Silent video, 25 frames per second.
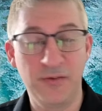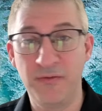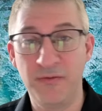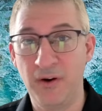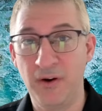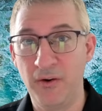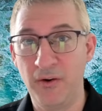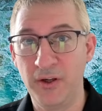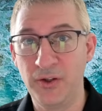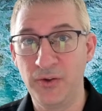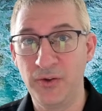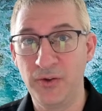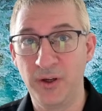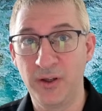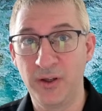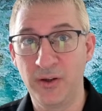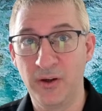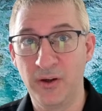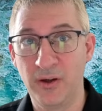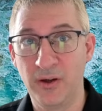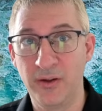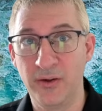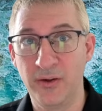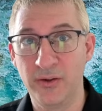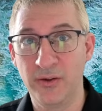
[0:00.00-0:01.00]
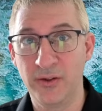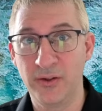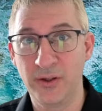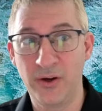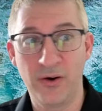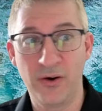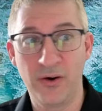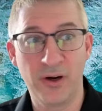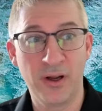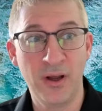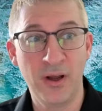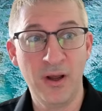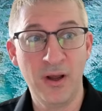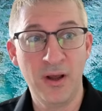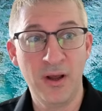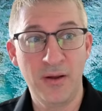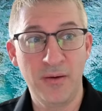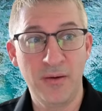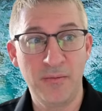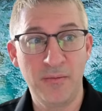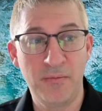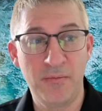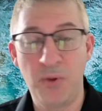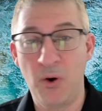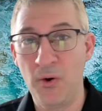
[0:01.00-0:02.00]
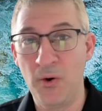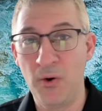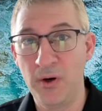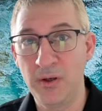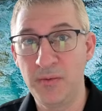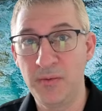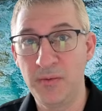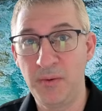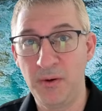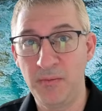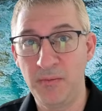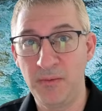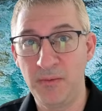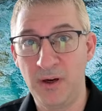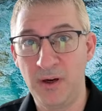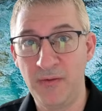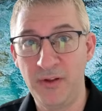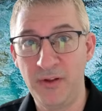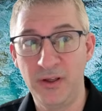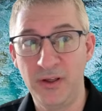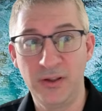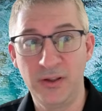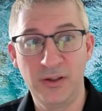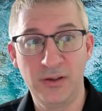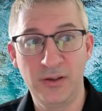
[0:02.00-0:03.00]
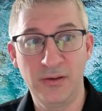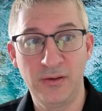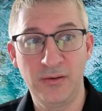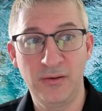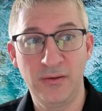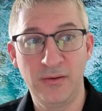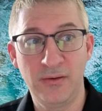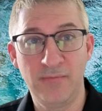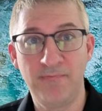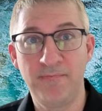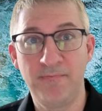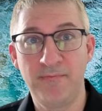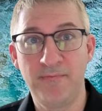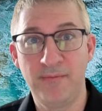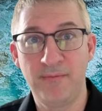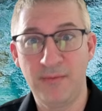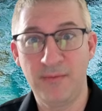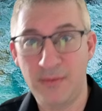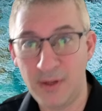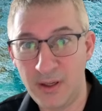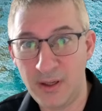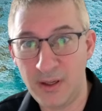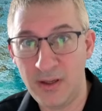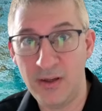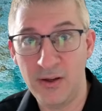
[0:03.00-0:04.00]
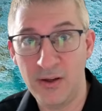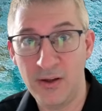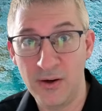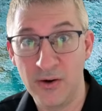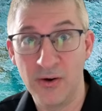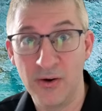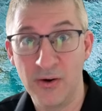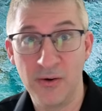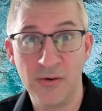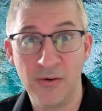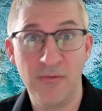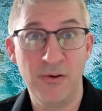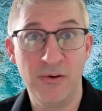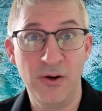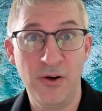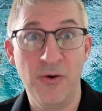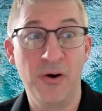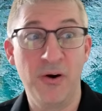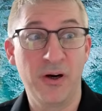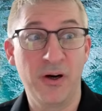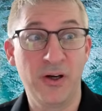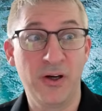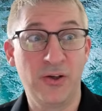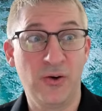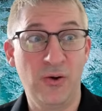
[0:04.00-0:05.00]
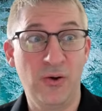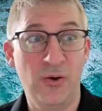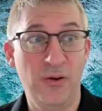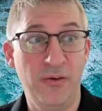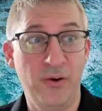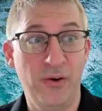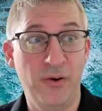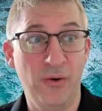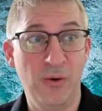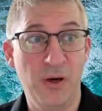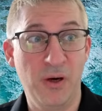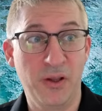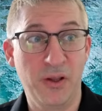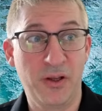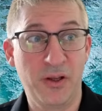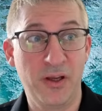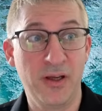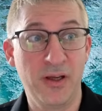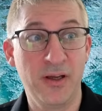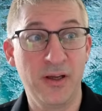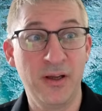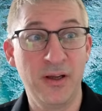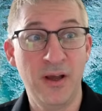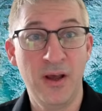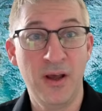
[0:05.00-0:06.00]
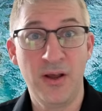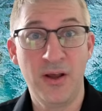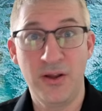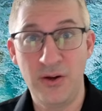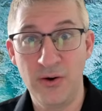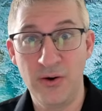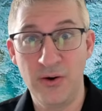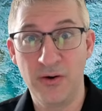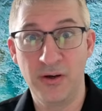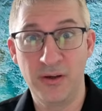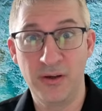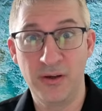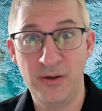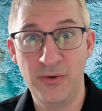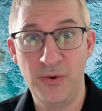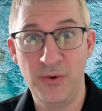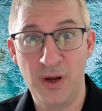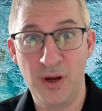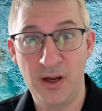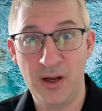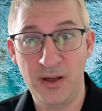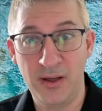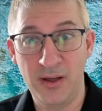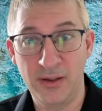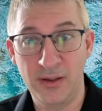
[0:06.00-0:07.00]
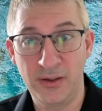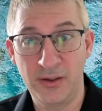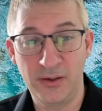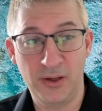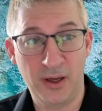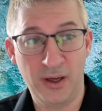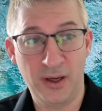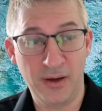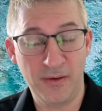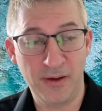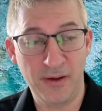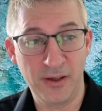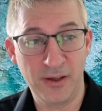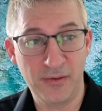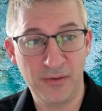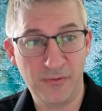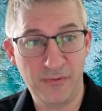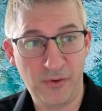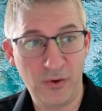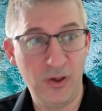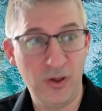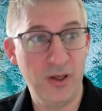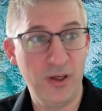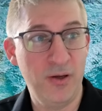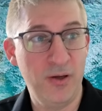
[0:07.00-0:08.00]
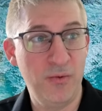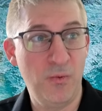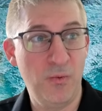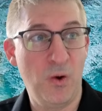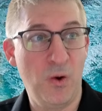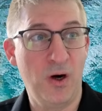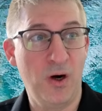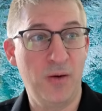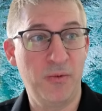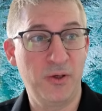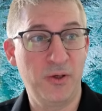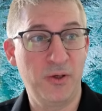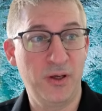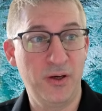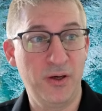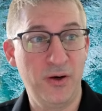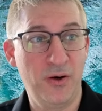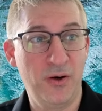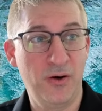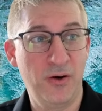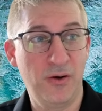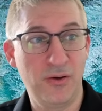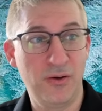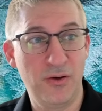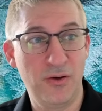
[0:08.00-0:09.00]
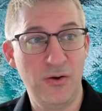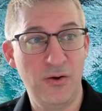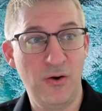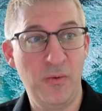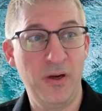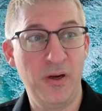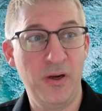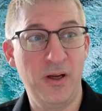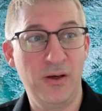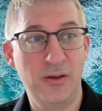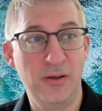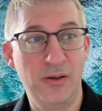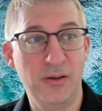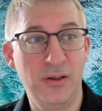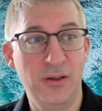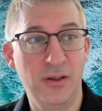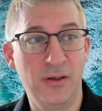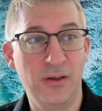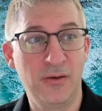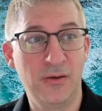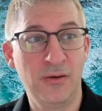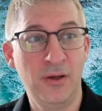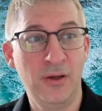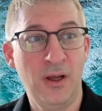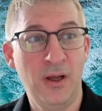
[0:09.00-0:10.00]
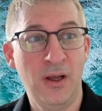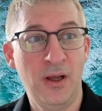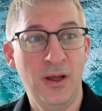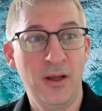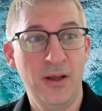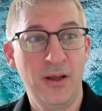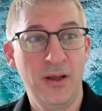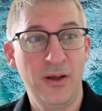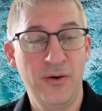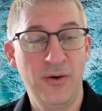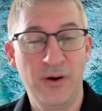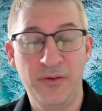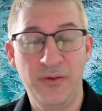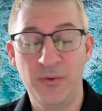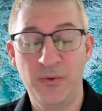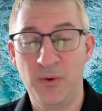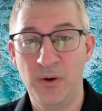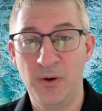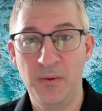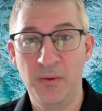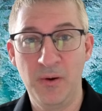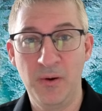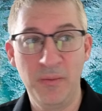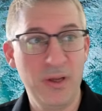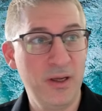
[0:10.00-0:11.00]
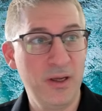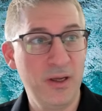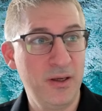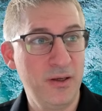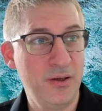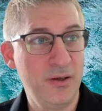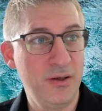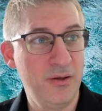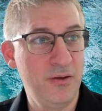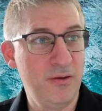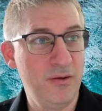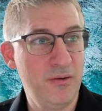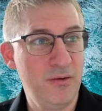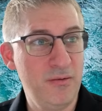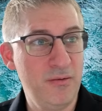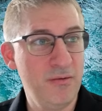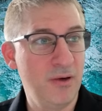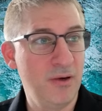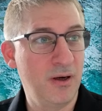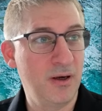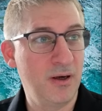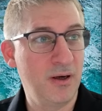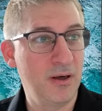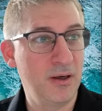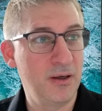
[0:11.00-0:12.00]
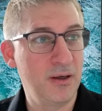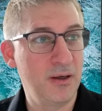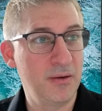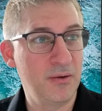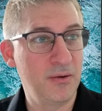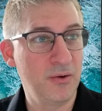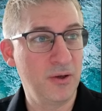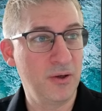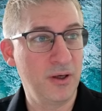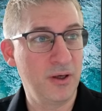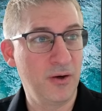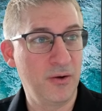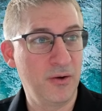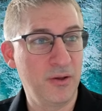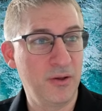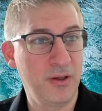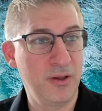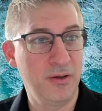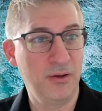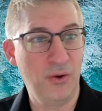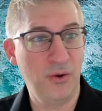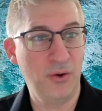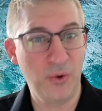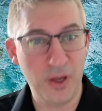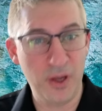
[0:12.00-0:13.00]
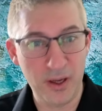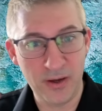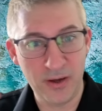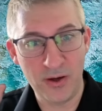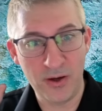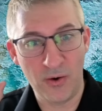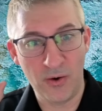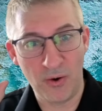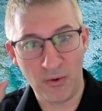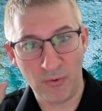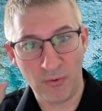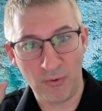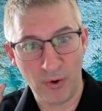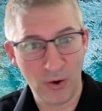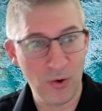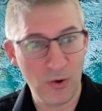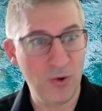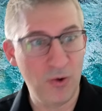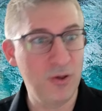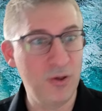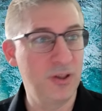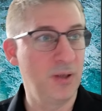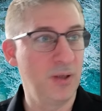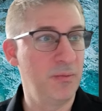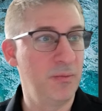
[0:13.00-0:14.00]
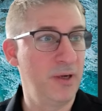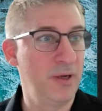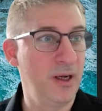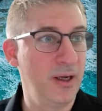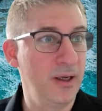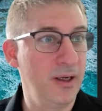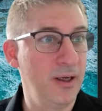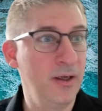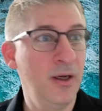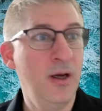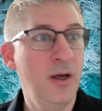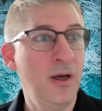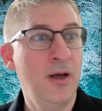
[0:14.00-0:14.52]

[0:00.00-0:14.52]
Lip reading: very strict on their security. Bonus of this, you're in control of your OAuth key. It's like it's fully 100% yours. Nobody else, you don't have to worry about me or the Lokii going rogue someday.